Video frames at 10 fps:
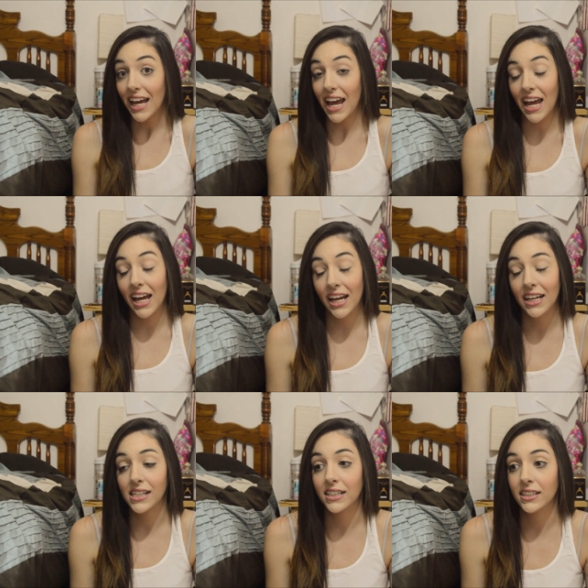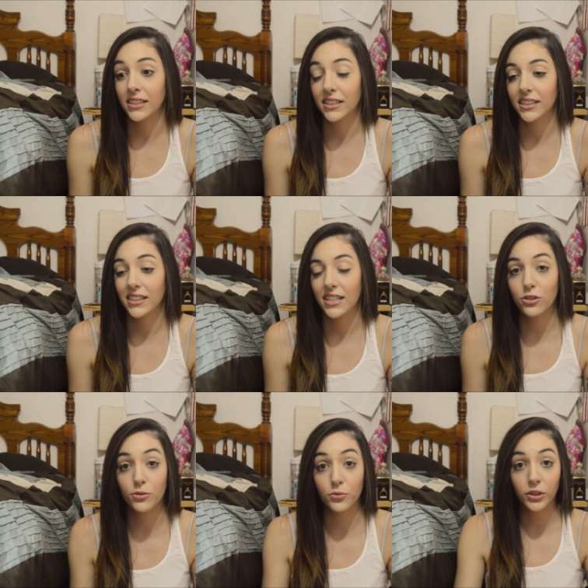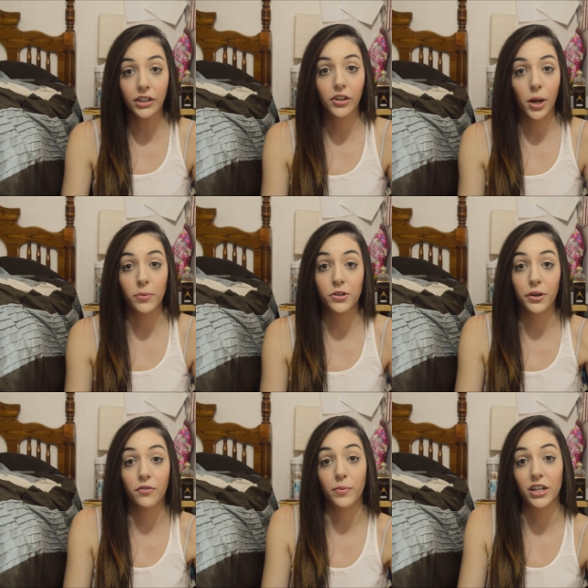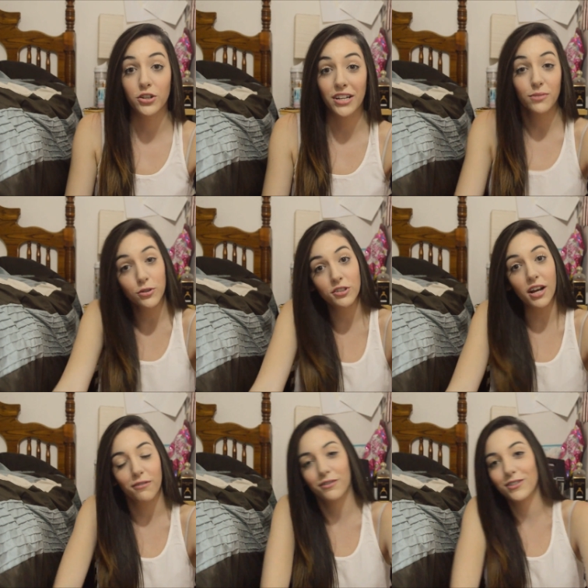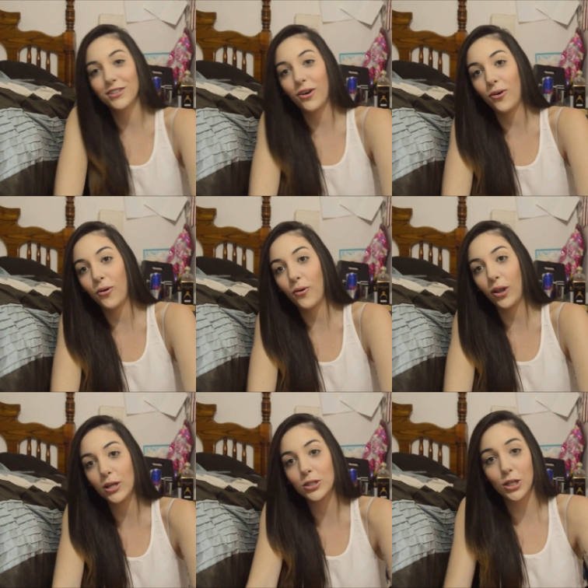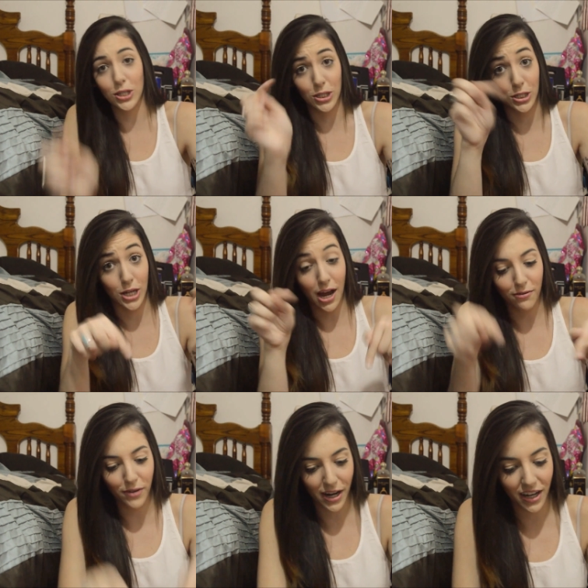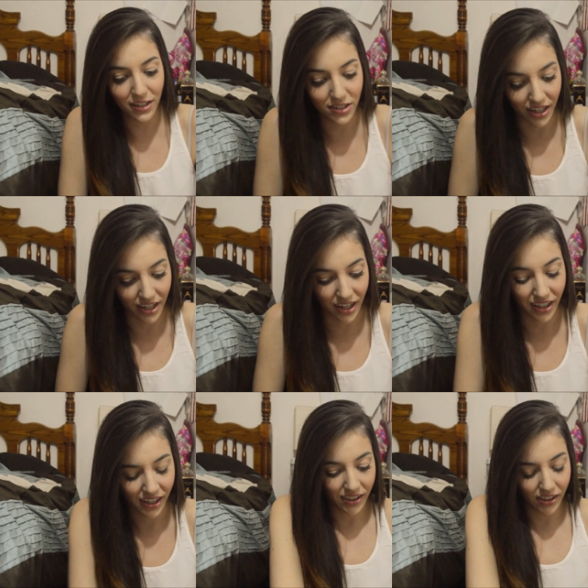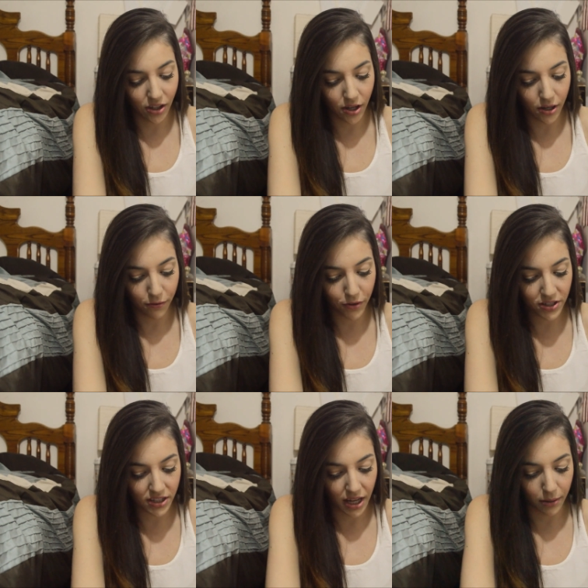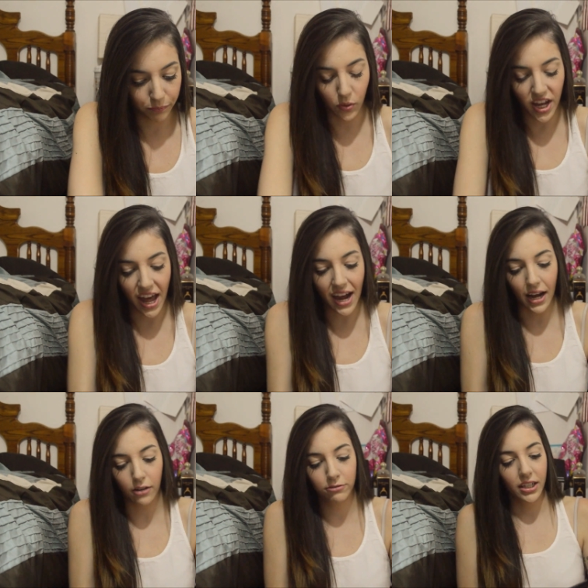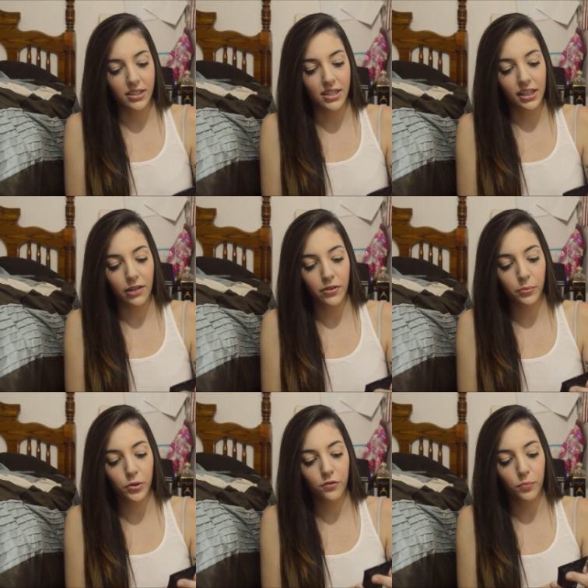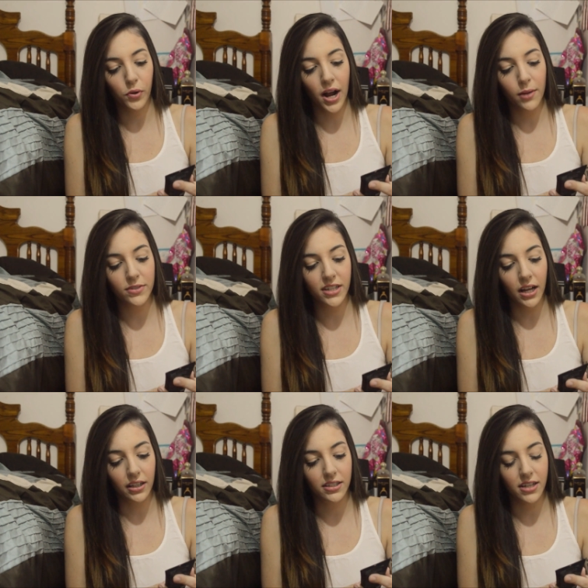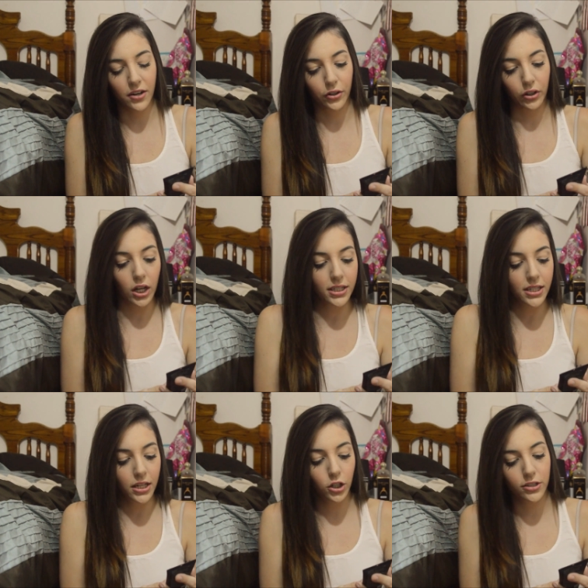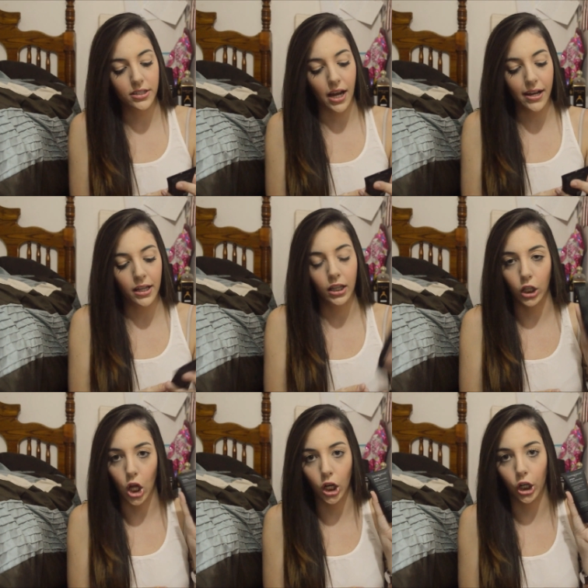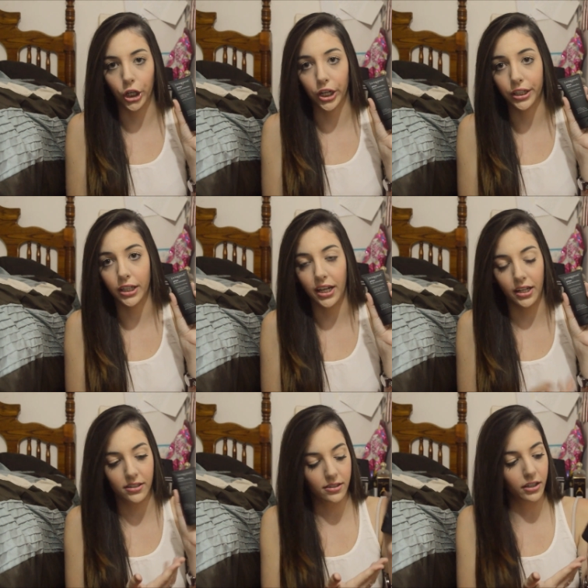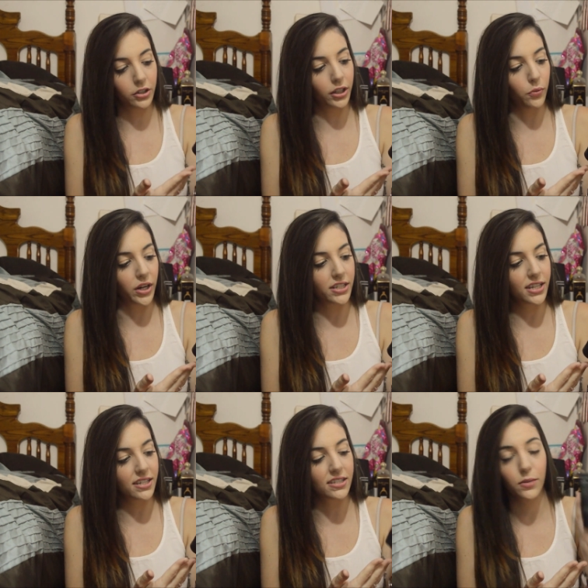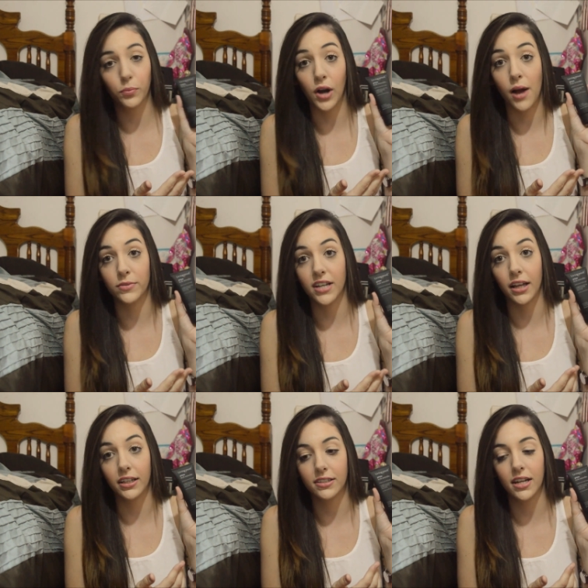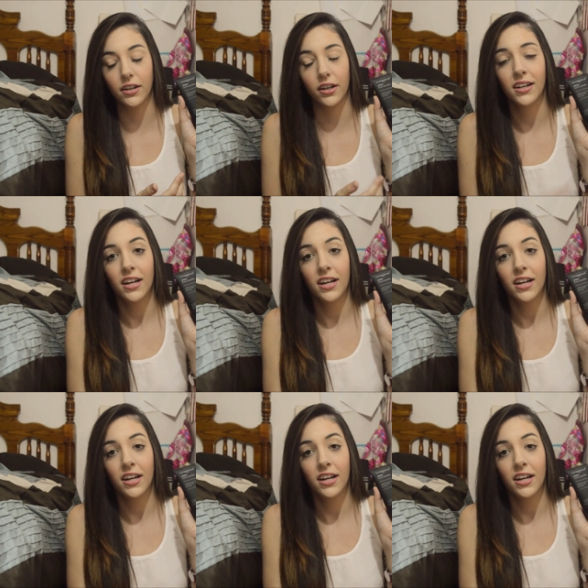and this was a really good opportunity for me to try some new stuff. So let's just dive right into here. The first thing we have is the Living Proof Prime Style Extender. Locks in your style longer and, and it's literally what it says. It's a prime style extender.